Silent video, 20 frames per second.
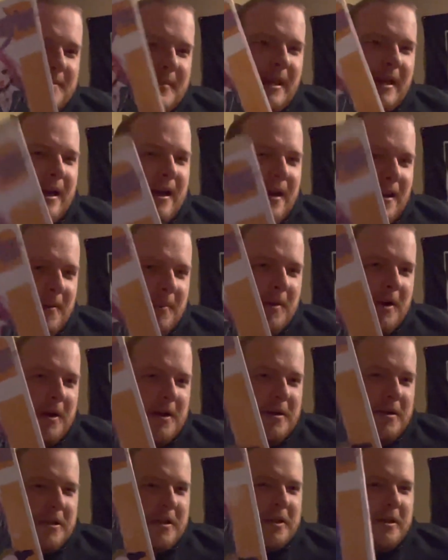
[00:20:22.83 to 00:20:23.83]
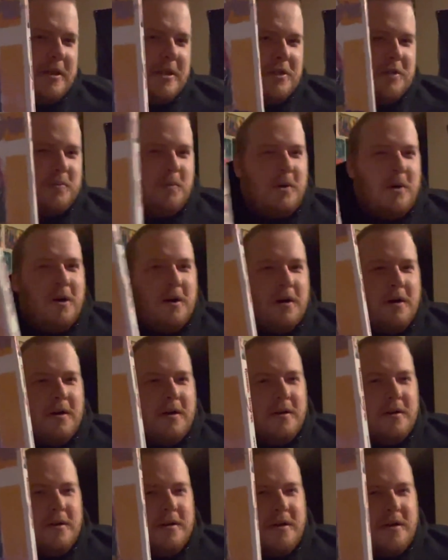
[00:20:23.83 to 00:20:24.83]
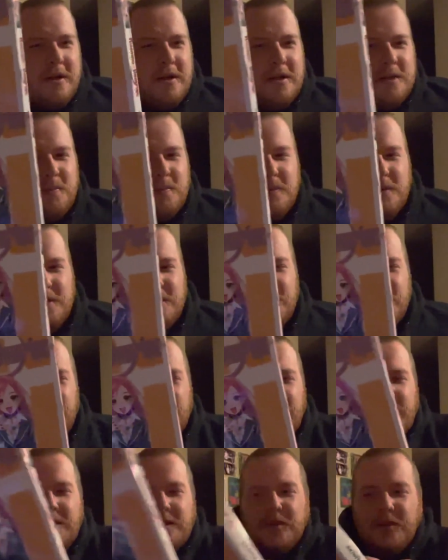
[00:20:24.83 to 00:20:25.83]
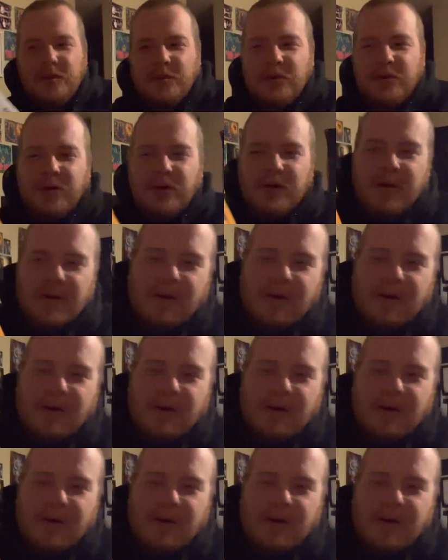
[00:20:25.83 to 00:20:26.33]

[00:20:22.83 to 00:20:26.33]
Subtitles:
anime slash manga that takes place in high school.